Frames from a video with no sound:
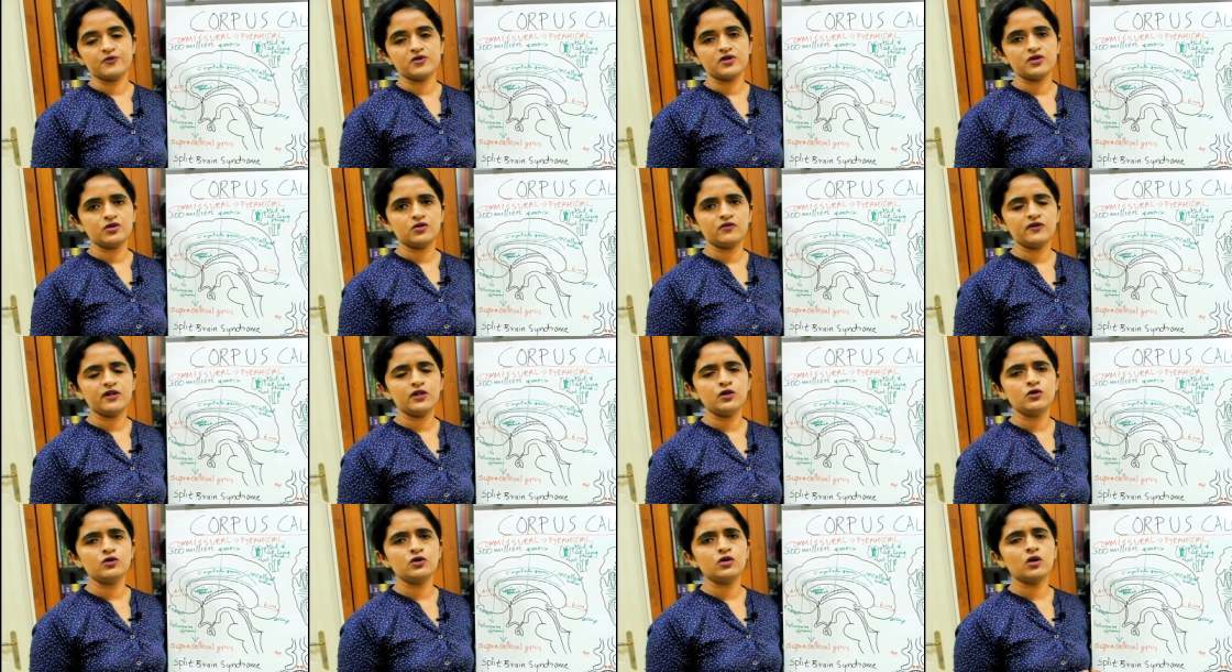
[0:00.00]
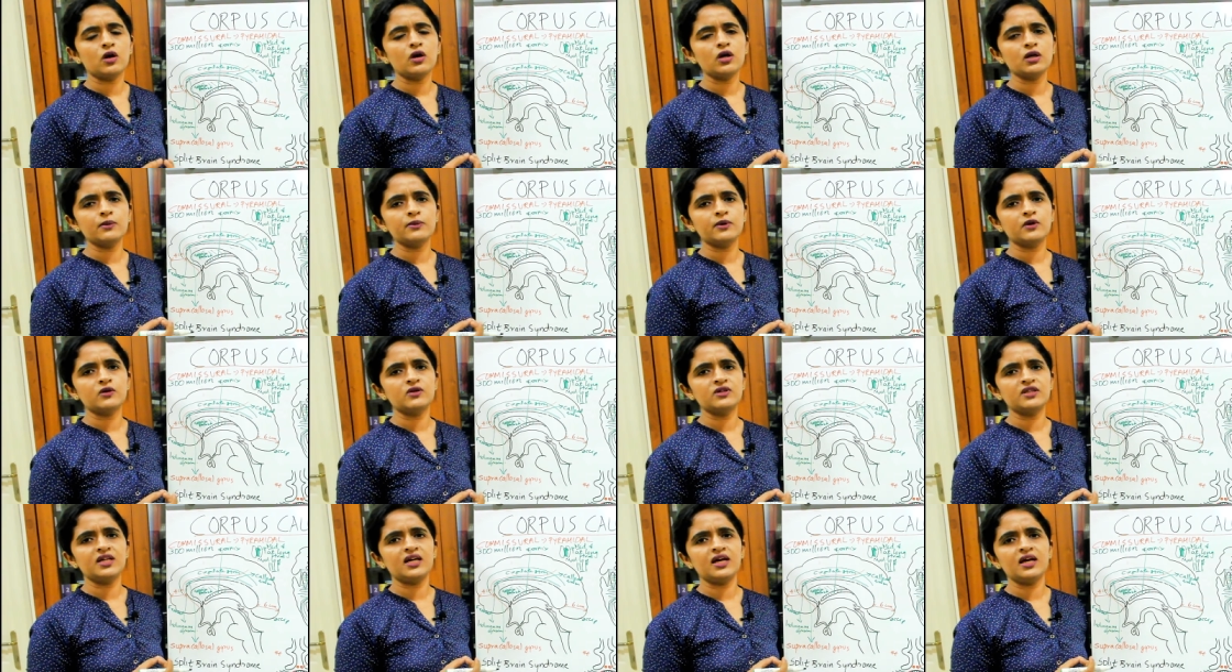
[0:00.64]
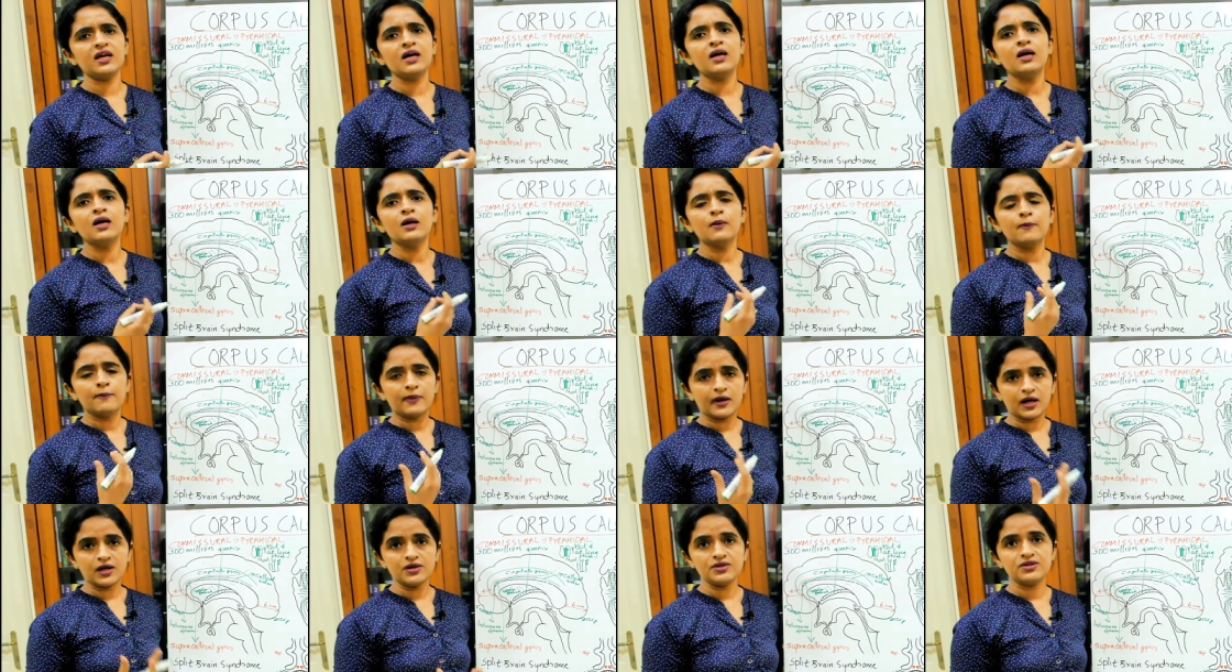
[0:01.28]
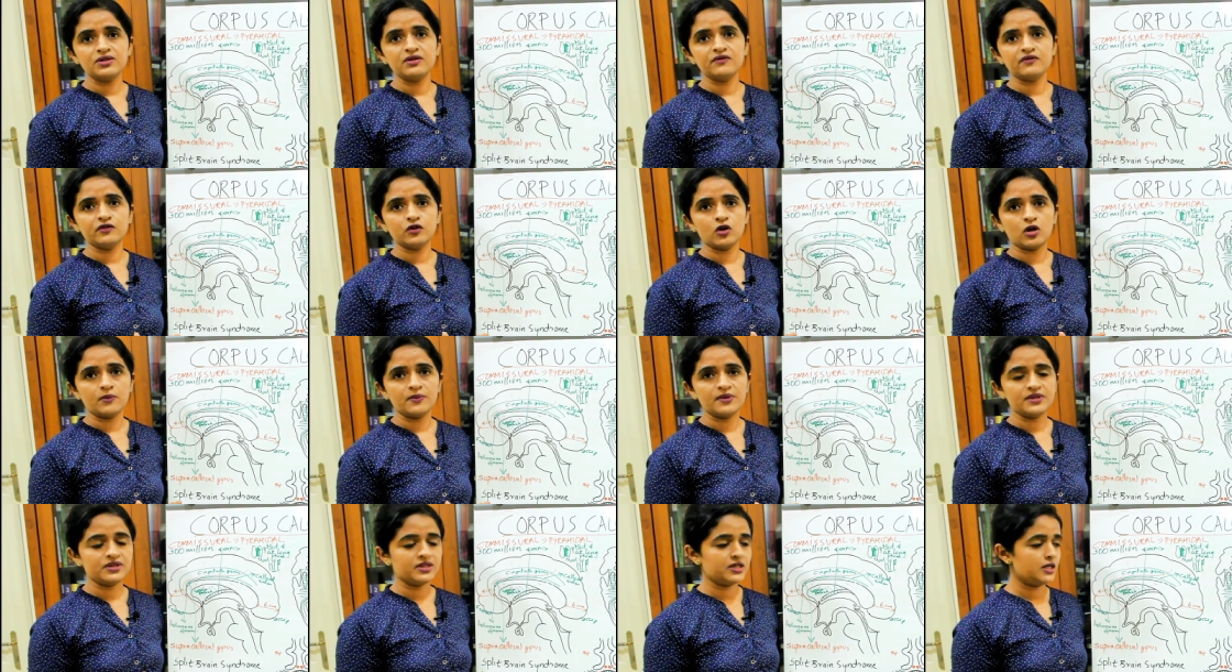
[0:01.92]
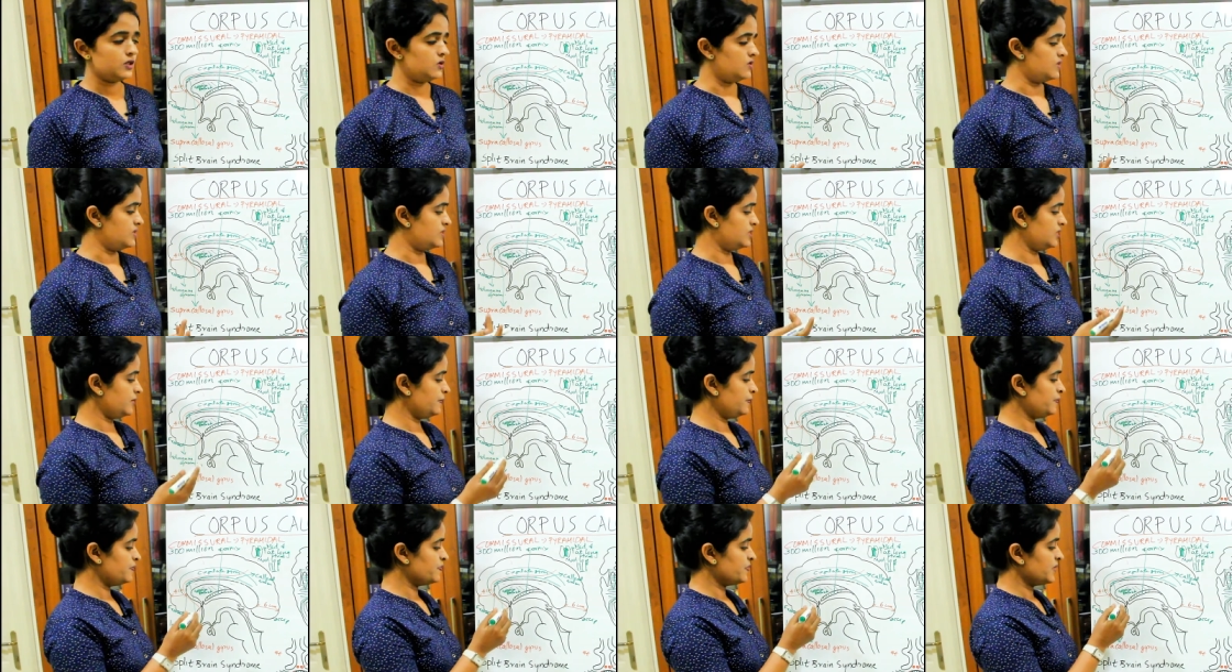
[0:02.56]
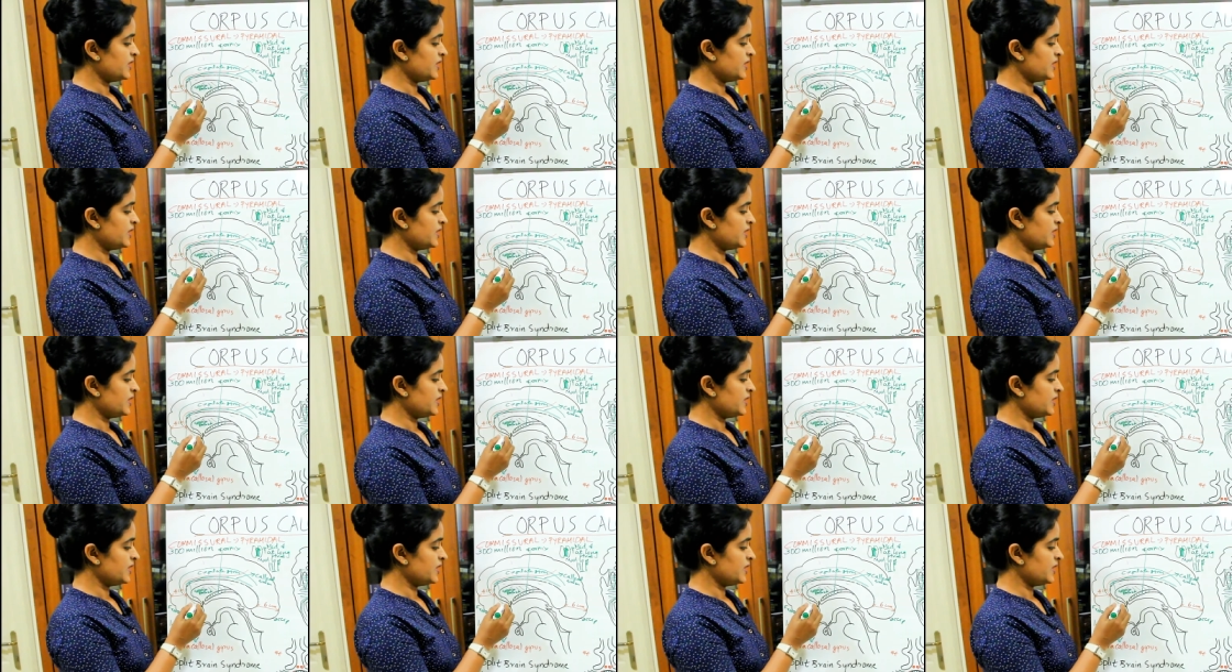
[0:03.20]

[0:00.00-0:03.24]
So when you talk about the parts of corpus callosum,